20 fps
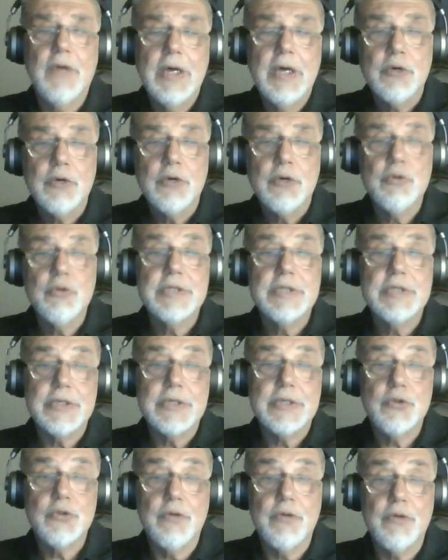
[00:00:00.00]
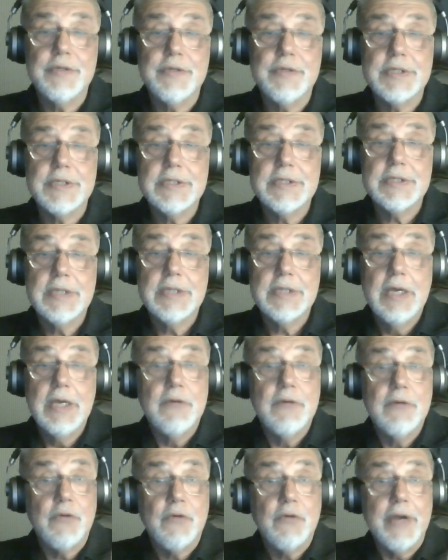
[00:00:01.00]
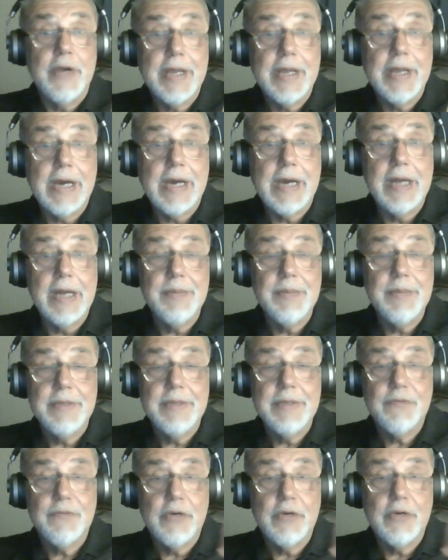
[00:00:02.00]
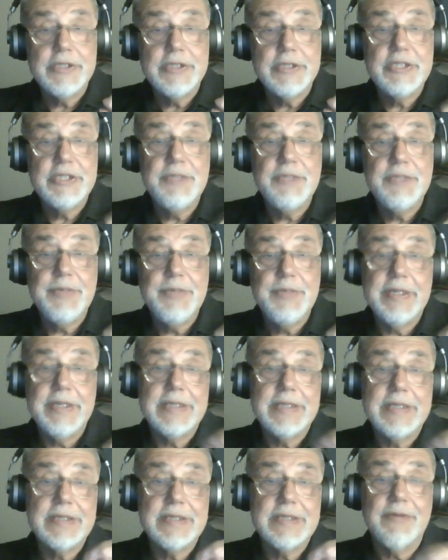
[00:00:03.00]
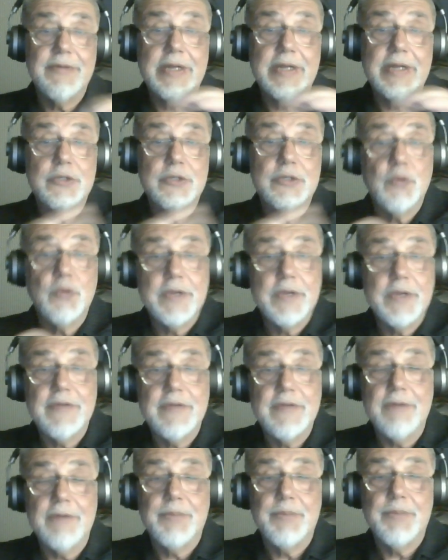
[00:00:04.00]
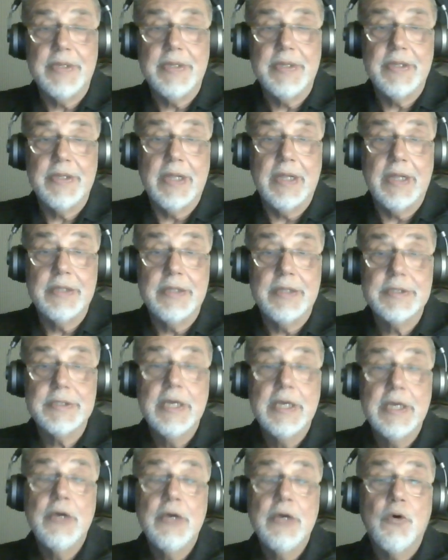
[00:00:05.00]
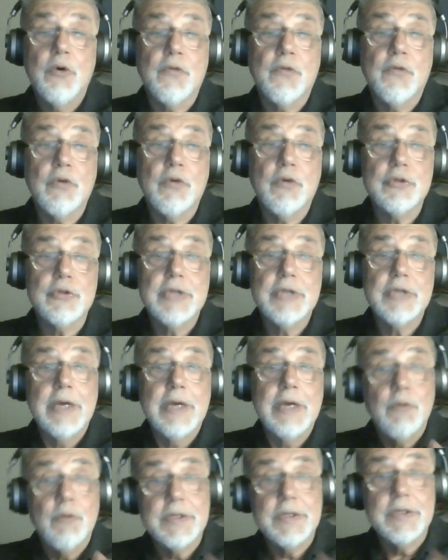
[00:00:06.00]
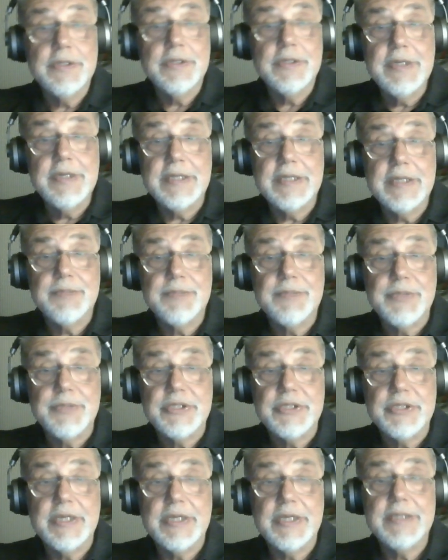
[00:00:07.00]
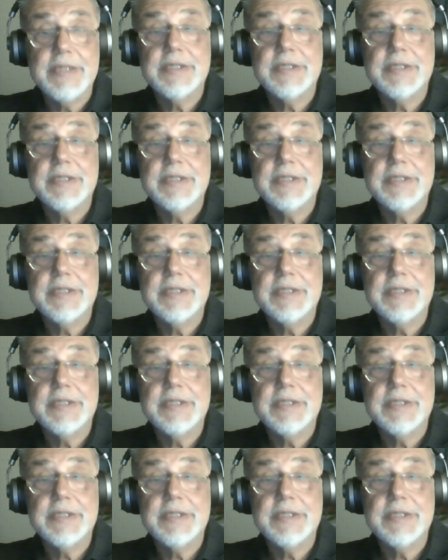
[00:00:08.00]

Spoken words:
goods and services for an economy, for a GDP that's $725 billion, of course, when the lira depreciates,